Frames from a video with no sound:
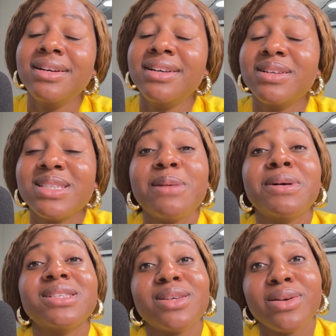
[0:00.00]

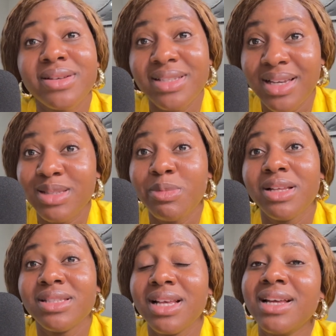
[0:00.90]
cybersecurity
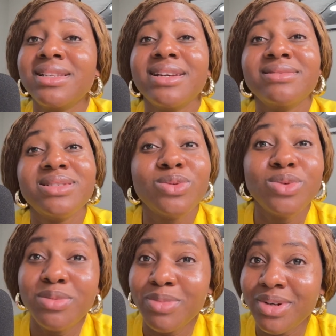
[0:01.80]
experts, and there is
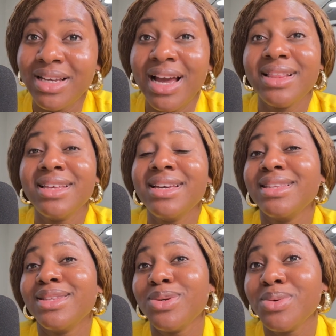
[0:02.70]
good money. I think
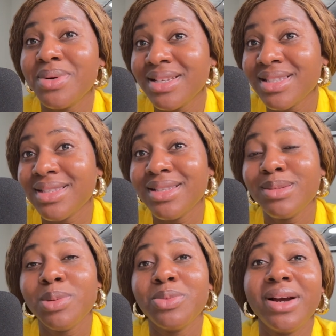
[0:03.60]
in the US, these
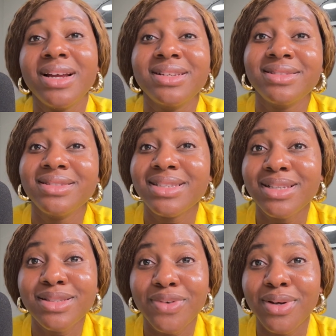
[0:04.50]
people earn in
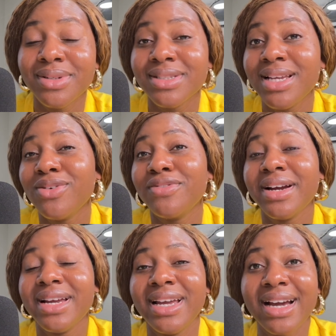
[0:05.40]
6 figures. Over
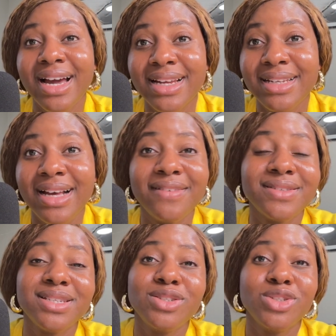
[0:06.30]
here in Canada, I've
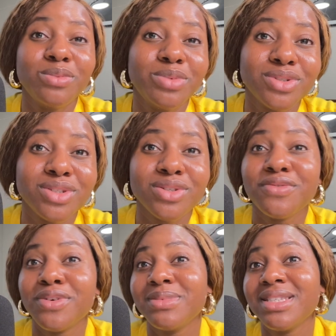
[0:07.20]
seen job position
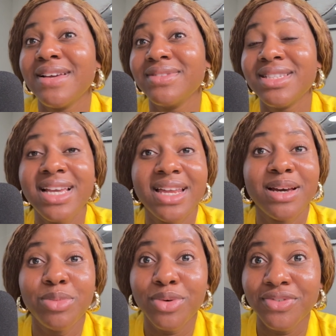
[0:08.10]
from 70 and
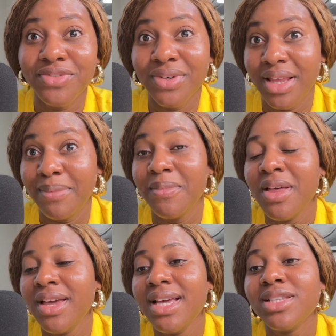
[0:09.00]
above for them.
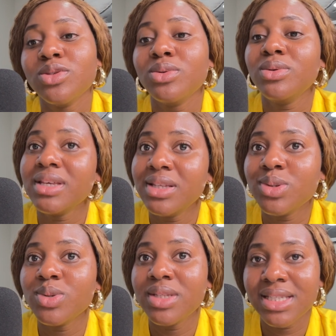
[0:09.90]
So look
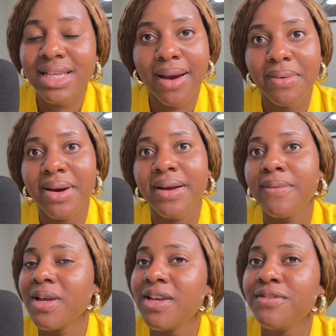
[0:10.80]
into this career
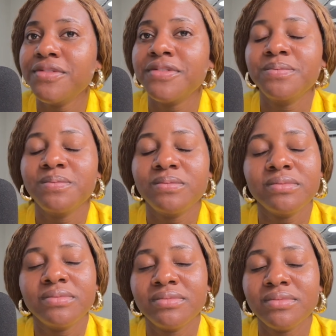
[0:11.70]
if
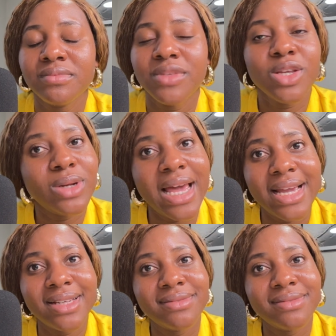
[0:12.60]
you like.